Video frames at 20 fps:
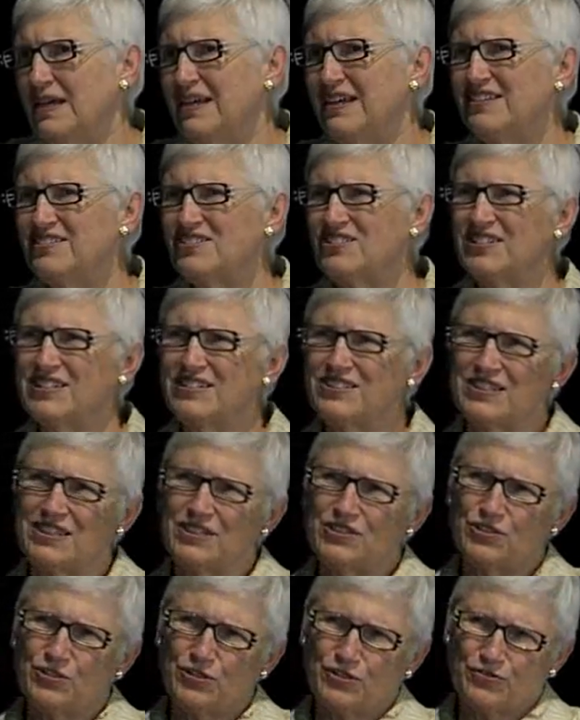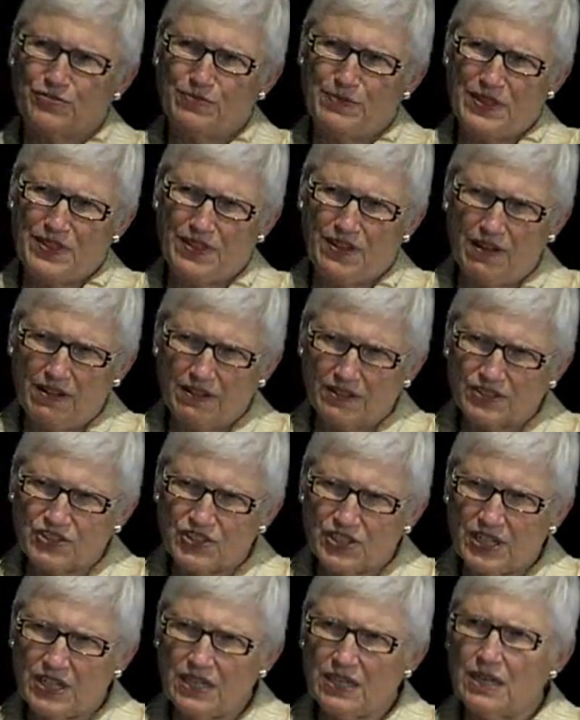It's sort of
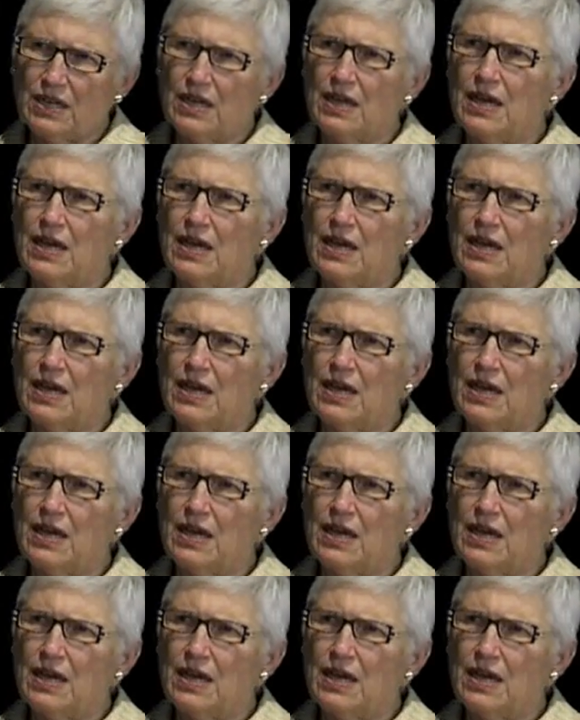mythology,